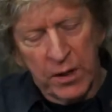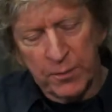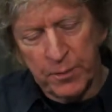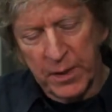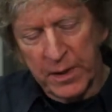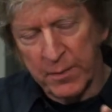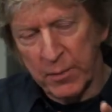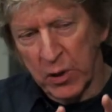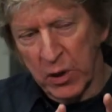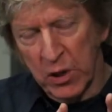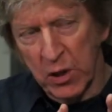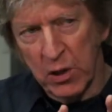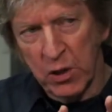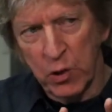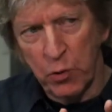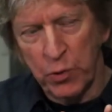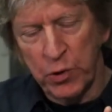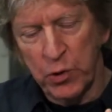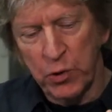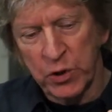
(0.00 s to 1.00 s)
Okay, but I'm going to
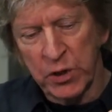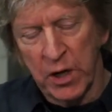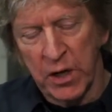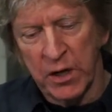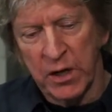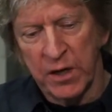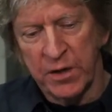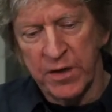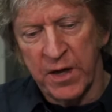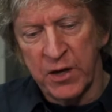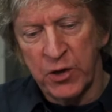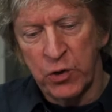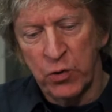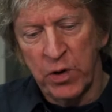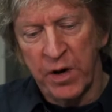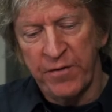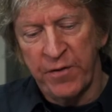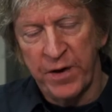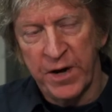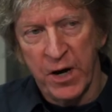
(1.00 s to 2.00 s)
argue with you slightly. They do
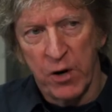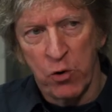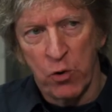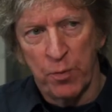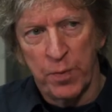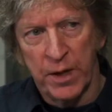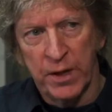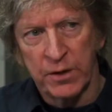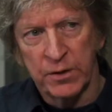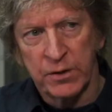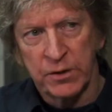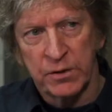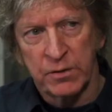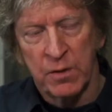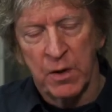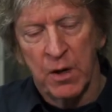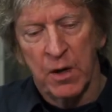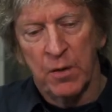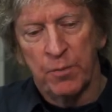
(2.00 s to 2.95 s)
have a narrow base,